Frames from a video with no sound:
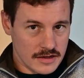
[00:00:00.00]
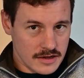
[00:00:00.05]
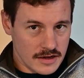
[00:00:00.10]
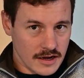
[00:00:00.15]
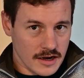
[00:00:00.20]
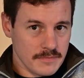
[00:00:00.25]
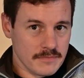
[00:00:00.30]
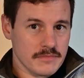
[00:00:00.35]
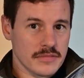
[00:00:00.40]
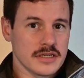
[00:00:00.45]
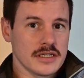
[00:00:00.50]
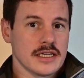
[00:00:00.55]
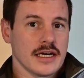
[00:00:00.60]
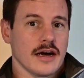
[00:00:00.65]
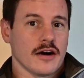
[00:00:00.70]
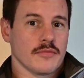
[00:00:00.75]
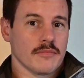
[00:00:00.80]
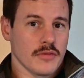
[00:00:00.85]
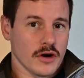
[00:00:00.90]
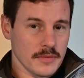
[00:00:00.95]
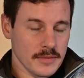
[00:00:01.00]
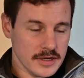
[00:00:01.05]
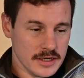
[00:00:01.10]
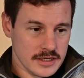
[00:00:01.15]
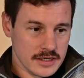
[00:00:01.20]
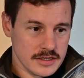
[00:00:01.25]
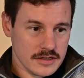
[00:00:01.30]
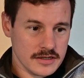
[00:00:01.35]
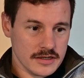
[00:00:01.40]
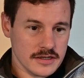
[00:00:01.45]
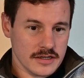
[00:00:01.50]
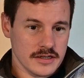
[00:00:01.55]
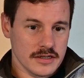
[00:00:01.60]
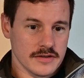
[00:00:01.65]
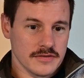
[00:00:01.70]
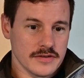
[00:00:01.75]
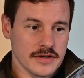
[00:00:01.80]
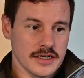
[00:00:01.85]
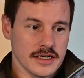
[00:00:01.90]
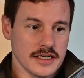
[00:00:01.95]
up and down bobbing.
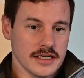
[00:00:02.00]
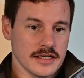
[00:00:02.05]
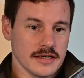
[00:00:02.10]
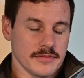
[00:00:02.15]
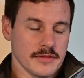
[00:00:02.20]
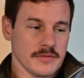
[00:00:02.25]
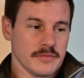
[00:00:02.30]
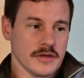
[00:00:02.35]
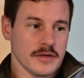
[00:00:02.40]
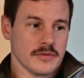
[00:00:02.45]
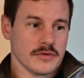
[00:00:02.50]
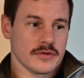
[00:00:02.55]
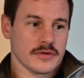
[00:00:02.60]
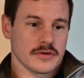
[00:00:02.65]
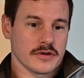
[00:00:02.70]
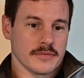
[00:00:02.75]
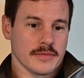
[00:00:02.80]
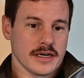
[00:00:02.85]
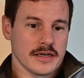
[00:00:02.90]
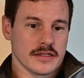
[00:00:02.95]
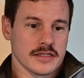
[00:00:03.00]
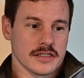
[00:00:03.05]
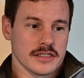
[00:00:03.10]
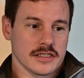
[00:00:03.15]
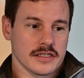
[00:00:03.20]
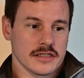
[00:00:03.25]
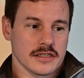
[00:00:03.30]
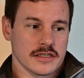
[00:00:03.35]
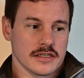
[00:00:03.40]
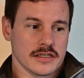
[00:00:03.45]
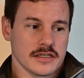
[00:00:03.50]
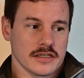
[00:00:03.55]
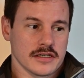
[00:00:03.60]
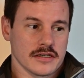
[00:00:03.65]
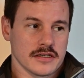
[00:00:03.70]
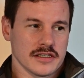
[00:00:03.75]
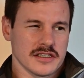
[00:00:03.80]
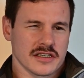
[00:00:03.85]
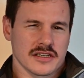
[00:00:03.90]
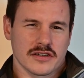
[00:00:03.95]
You really, I mean, people talk about this,
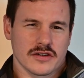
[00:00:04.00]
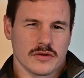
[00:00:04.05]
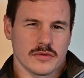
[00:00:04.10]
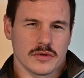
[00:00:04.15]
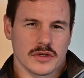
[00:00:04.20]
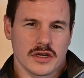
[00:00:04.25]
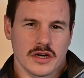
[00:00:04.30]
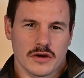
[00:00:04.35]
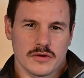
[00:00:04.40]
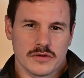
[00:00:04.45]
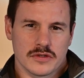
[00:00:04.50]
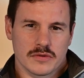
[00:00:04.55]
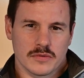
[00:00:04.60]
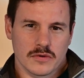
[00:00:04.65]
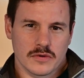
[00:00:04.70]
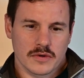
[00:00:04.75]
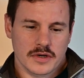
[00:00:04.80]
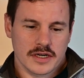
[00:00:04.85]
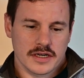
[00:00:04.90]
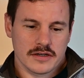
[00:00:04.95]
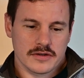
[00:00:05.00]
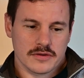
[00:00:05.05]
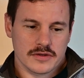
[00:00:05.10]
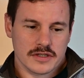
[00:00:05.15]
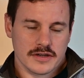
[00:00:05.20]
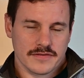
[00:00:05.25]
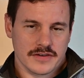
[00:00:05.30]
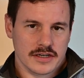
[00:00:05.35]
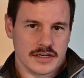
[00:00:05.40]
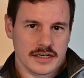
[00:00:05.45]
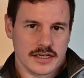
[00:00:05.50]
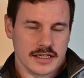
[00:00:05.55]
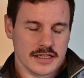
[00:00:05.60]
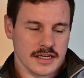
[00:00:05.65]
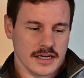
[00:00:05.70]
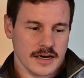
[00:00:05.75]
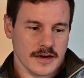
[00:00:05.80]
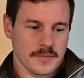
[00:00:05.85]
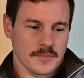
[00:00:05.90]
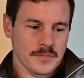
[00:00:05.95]
is it called ghost walking or something like
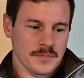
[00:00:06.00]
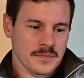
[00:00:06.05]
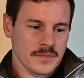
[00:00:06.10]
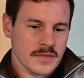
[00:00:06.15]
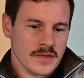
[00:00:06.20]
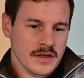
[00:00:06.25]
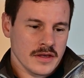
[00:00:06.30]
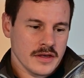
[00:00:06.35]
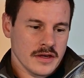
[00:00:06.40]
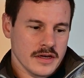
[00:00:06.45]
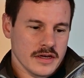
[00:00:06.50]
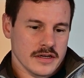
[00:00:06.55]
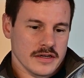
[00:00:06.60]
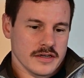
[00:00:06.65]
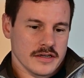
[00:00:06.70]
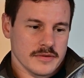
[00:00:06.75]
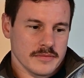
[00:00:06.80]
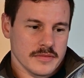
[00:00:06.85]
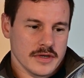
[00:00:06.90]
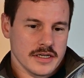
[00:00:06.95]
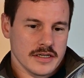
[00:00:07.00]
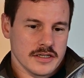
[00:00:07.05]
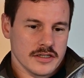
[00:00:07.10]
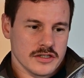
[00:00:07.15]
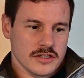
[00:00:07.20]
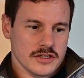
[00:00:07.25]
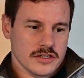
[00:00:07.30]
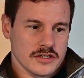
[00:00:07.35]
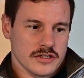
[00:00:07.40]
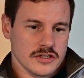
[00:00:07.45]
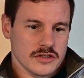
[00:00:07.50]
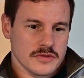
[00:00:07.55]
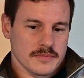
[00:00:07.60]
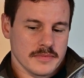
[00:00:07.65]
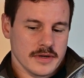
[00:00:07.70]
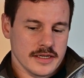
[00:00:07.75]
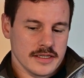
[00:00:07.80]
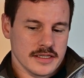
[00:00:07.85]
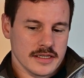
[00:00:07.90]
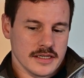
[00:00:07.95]
that? And it's just
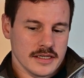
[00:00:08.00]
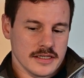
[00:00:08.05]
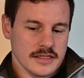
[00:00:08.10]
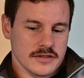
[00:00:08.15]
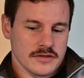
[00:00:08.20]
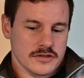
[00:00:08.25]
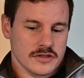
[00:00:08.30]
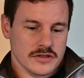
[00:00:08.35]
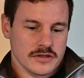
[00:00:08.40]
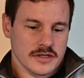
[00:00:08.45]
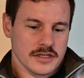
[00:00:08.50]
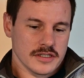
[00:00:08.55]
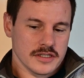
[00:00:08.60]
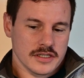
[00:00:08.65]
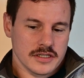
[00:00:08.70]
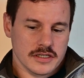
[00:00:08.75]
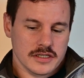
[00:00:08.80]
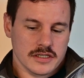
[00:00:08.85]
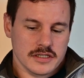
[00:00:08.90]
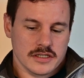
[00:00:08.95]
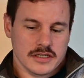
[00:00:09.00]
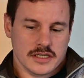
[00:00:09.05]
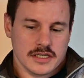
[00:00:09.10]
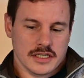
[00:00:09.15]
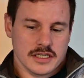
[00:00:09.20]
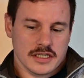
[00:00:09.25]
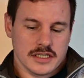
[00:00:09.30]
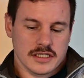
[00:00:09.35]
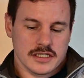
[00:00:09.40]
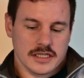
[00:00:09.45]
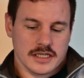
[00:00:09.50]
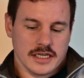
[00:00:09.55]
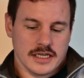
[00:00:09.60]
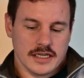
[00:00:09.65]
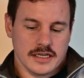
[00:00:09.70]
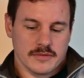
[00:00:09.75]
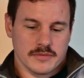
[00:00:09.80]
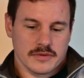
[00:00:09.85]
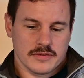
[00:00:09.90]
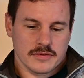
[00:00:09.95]
basically you're trying to
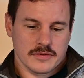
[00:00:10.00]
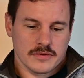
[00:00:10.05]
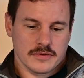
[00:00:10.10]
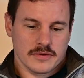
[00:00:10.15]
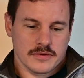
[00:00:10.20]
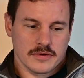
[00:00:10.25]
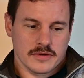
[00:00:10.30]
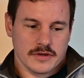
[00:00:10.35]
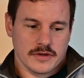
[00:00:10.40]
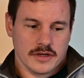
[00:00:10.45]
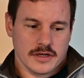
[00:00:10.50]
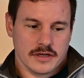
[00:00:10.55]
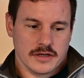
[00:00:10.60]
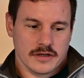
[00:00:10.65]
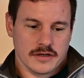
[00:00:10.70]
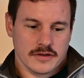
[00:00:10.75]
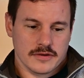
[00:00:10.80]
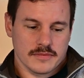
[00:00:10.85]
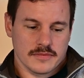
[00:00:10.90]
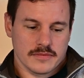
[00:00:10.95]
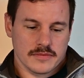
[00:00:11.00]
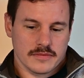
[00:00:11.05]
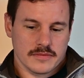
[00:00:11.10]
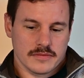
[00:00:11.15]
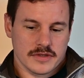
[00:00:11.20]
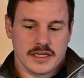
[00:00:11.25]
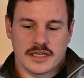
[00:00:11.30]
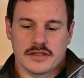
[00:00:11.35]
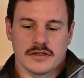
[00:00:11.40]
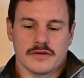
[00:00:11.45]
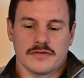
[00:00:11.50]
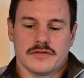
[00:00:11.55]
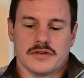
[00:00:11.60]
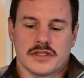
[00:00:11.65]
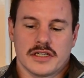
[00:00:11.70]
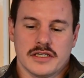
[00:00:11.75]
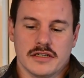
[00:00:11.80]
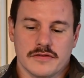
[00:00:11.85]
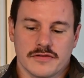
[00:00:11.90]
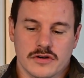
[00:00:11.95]
keep, say
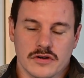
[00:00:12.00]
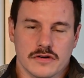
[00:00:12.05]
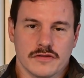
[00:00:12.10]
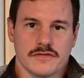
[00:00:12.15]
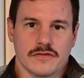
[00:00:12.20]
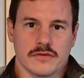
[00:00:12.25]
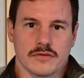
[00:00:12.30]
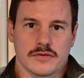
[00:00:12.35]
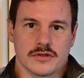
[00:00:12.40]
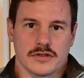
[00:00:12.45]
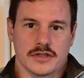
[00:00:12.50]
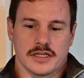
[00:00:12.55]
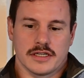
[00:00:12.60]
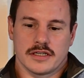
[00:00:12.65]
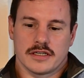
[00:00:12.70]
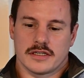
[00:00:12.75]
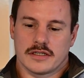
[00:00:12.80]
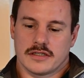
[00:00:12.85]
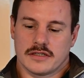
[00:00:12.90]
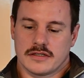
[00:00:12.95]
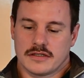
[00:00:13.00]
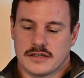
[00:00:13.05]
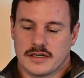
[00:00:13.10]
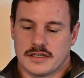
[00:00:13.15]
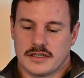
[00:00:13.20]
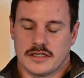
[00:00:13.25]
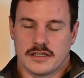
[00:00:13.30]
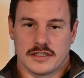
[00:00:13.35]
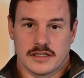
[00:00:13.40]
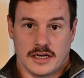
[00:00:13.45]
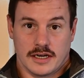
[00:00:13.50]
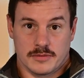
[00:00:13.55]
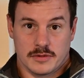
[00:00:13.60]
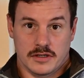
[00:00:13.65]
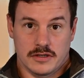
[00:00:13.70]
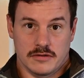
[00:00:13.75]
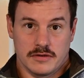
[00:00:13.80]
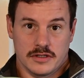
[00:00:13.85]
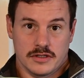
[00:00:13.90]
you've got a full drink and it is absolutely